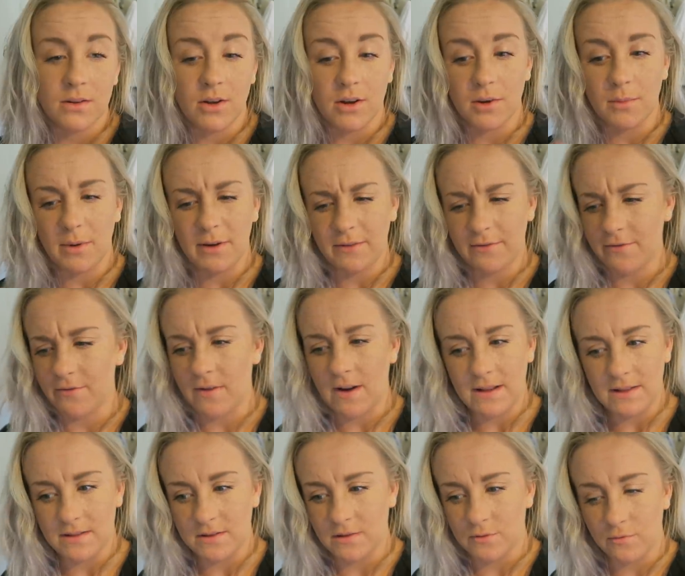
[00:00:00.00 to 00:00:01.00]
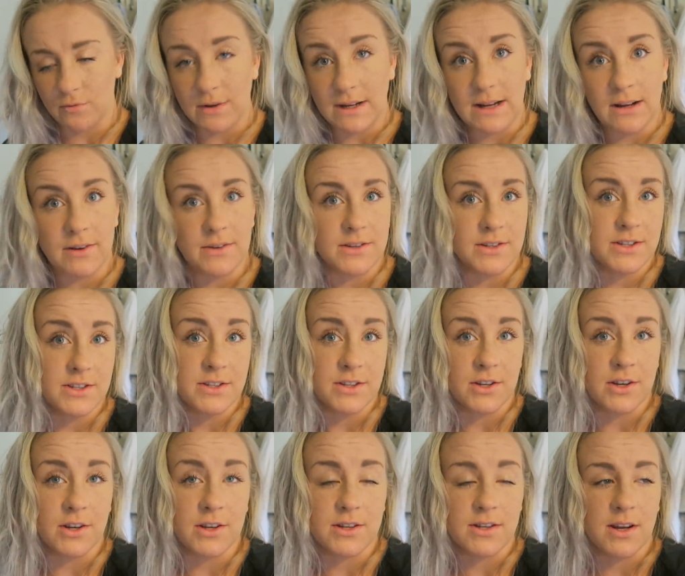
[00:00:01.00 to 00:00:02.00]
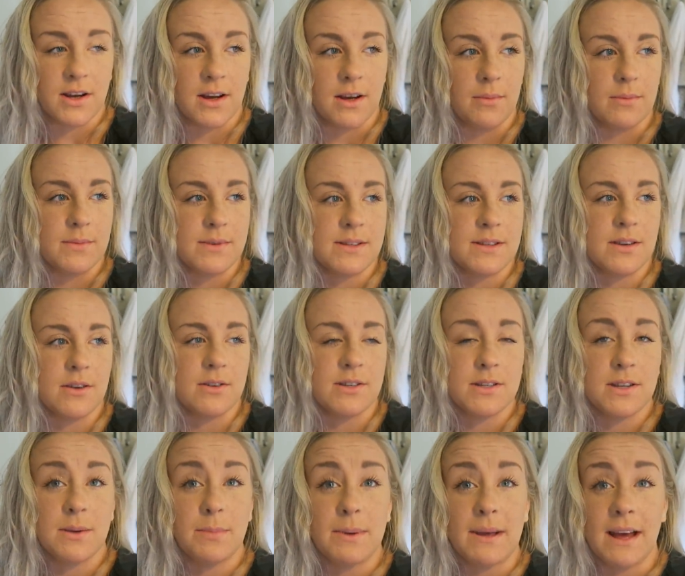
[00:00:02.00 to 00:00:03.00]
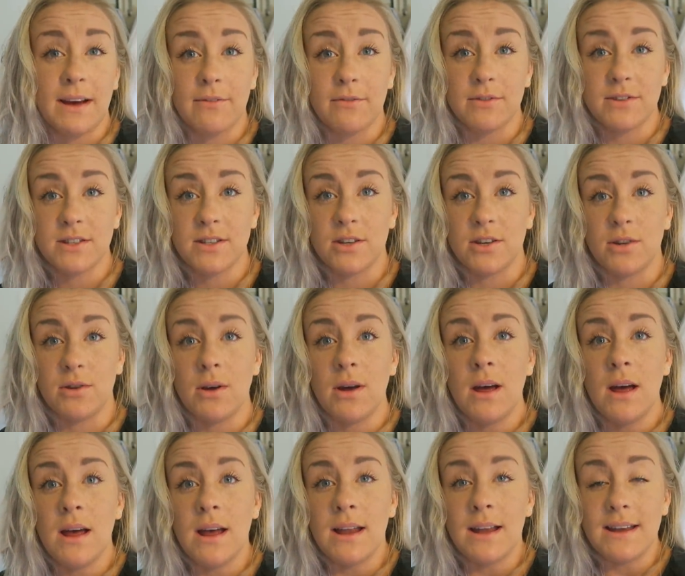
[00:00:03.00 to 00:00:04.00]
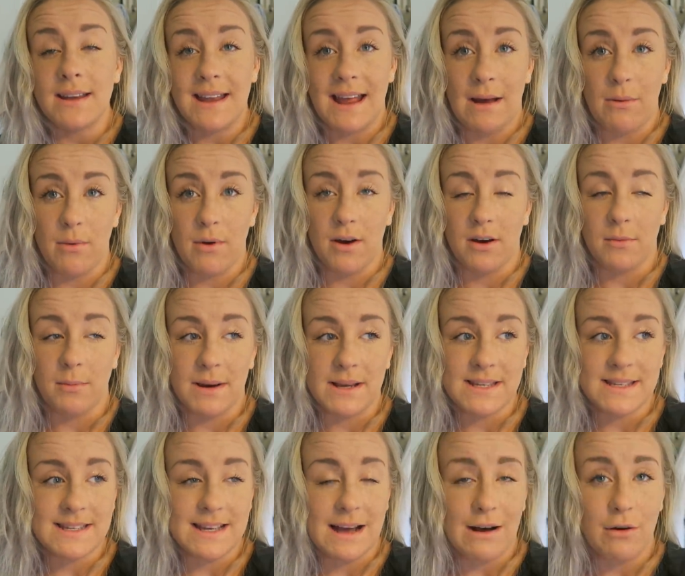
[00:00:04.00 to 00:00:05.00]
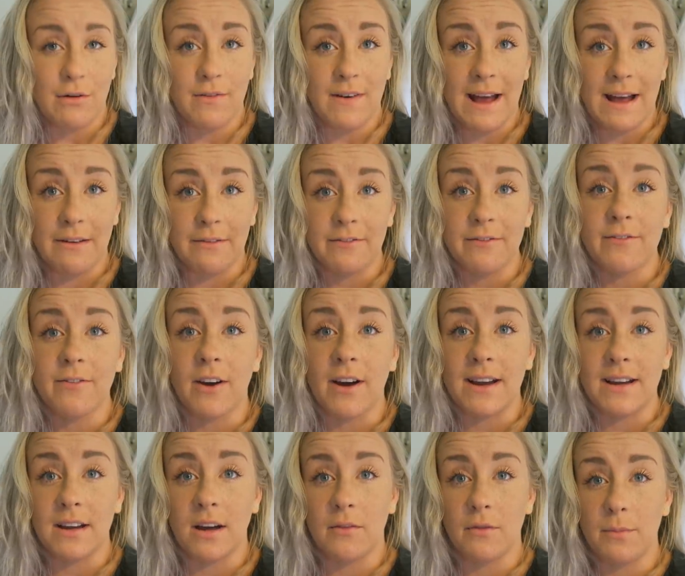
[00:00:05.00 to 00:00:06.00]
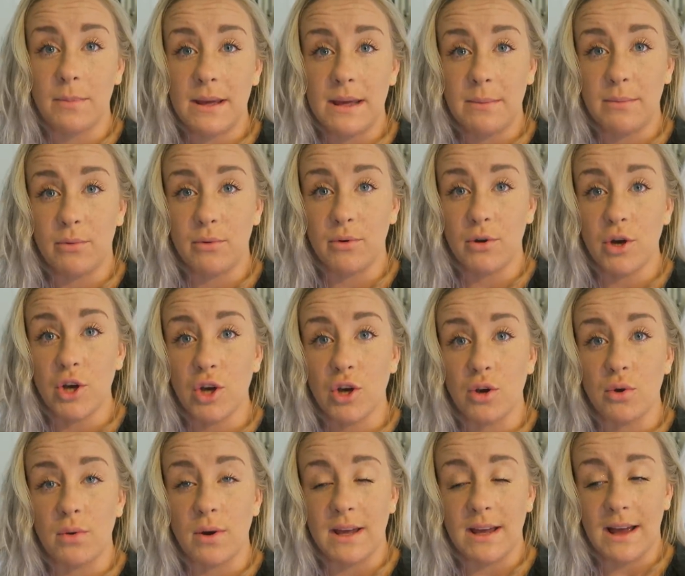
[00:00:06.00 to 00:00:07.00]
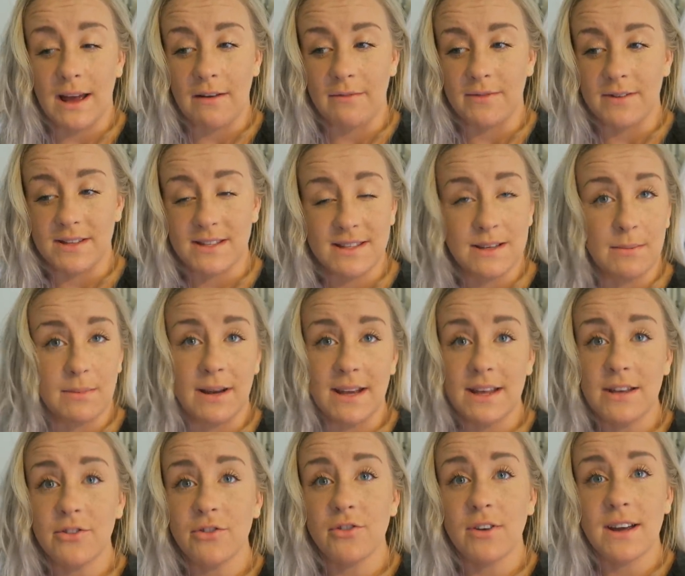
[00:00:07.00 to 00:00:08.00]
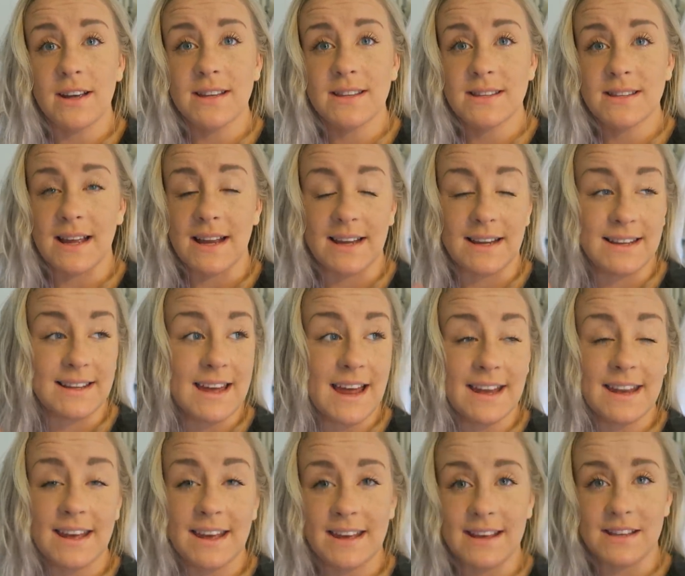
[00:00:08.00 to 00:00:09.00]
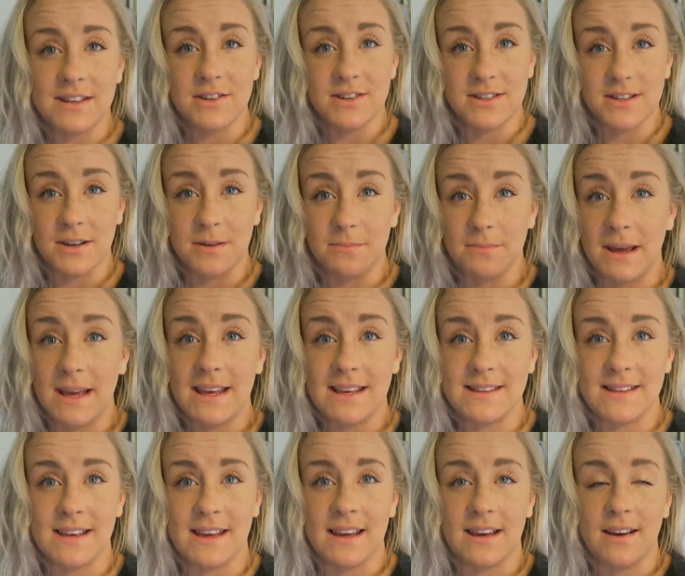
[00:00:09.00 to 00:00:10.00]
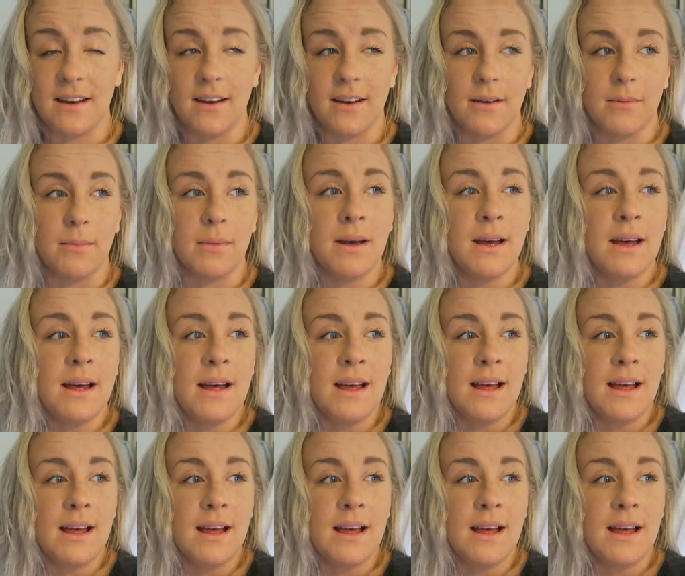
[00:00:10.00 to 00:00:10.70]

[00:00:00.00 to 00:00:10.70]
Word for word: none of my friends really understood um, so to be able to network myself and find other people who have the similar interests and get it it's just amazing um,